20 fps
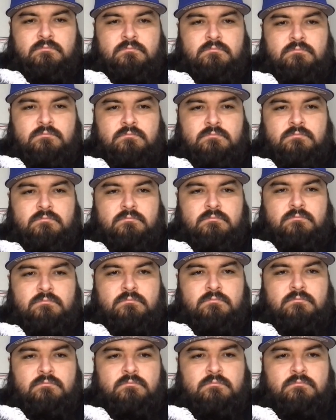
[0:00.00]

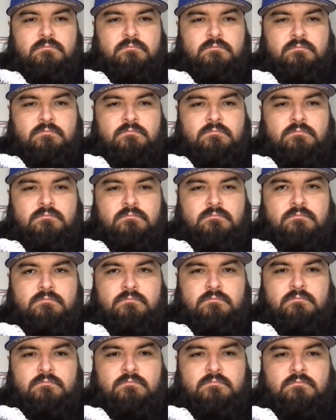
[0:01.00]

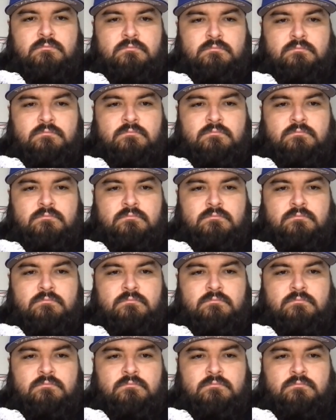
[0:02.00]
(not speaking)